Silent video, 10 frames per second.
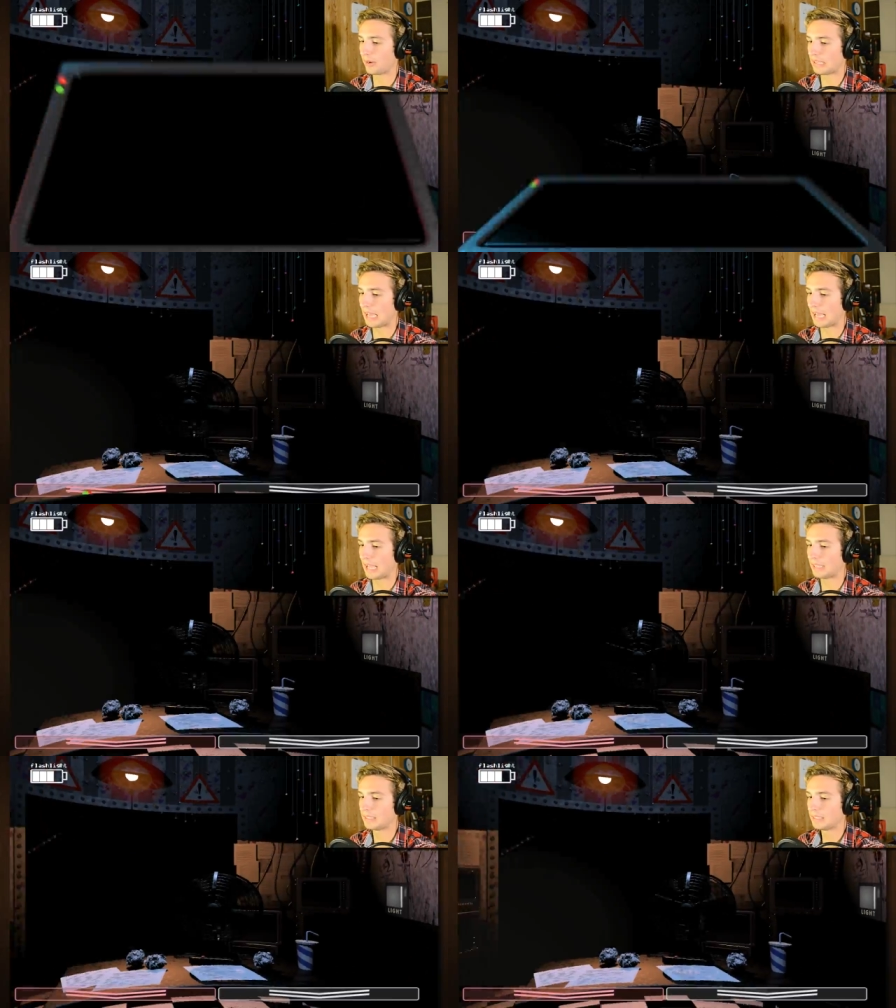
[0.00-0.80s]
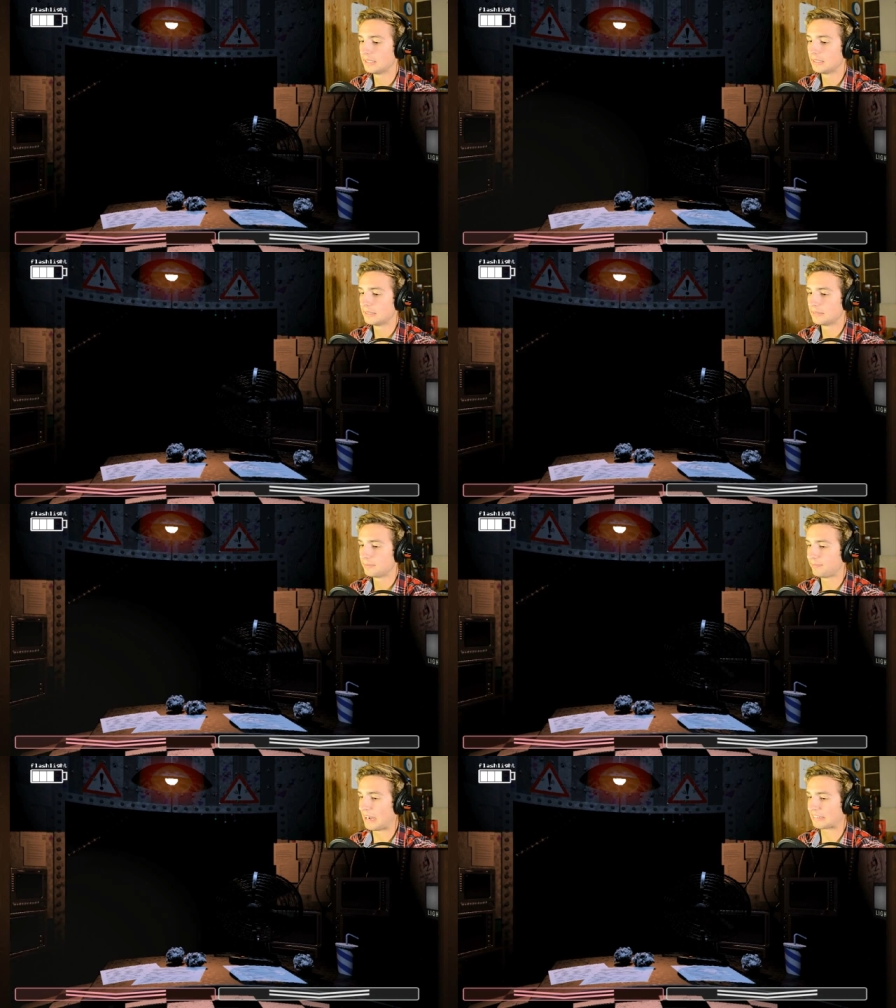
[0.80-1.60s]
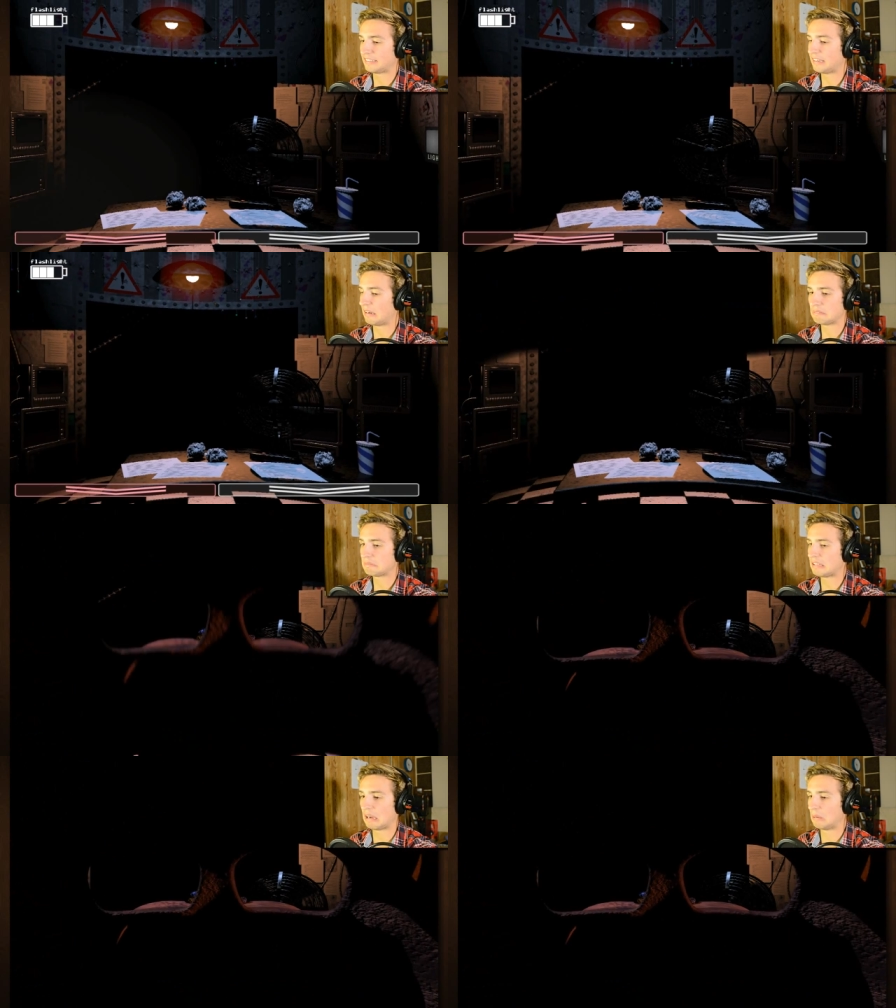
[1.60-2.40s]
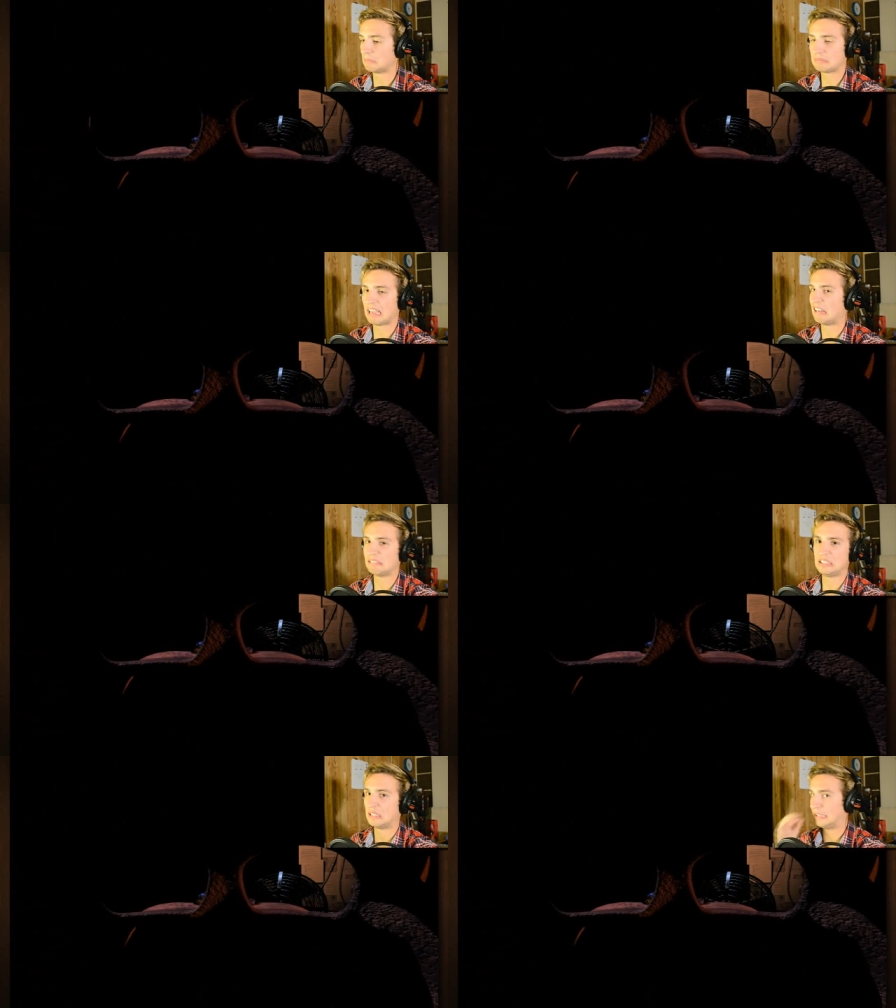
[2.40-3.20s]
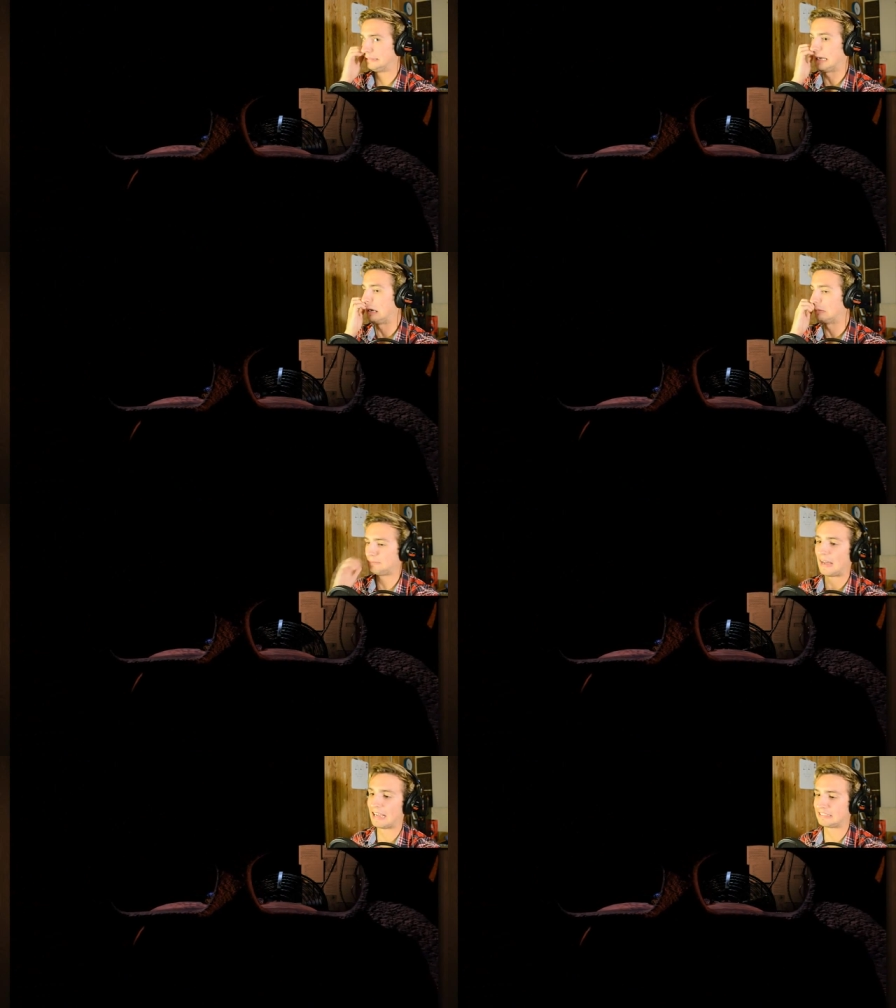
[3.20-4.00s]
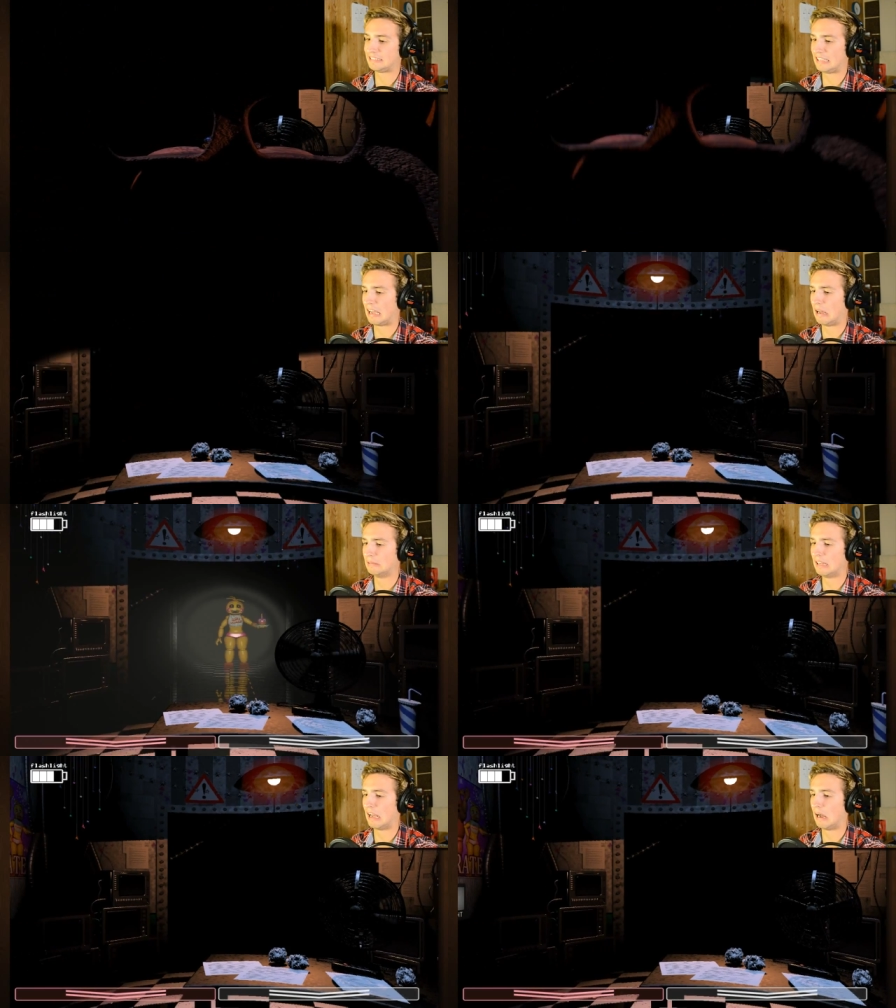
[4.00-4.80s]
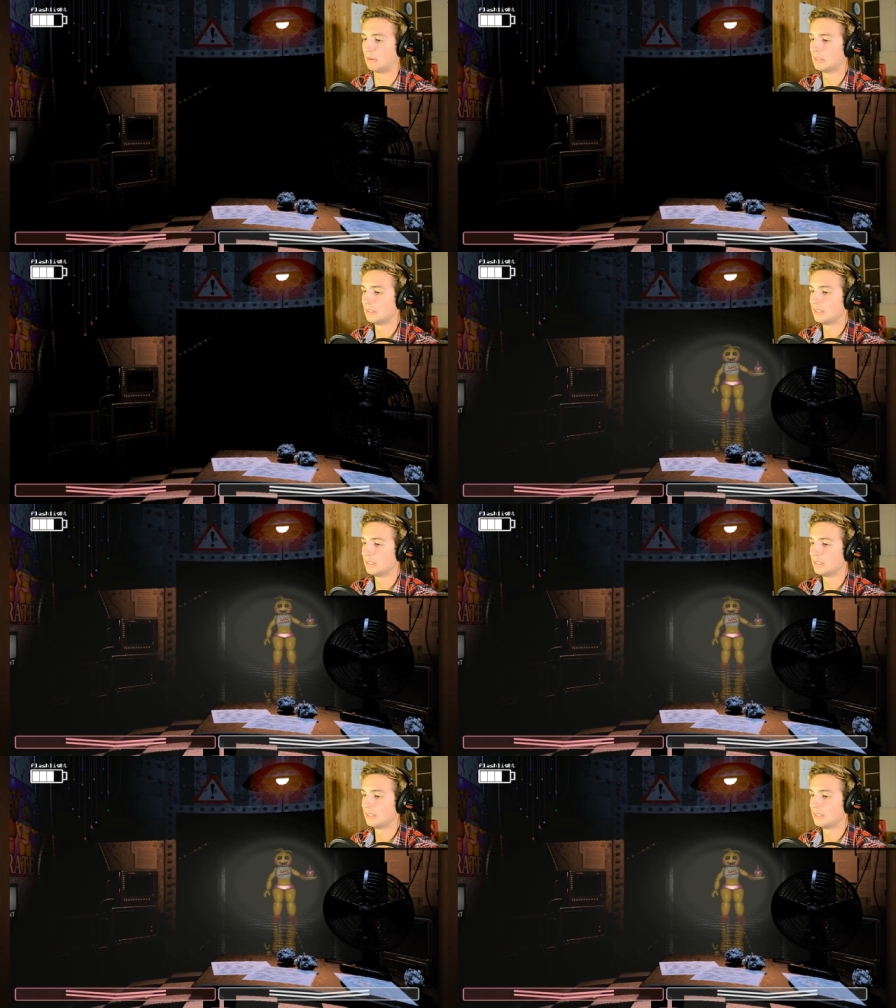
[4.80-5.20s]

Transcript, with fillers: okay. Foxy, don't, don't, don't do it, don't, Foxy, don't, no!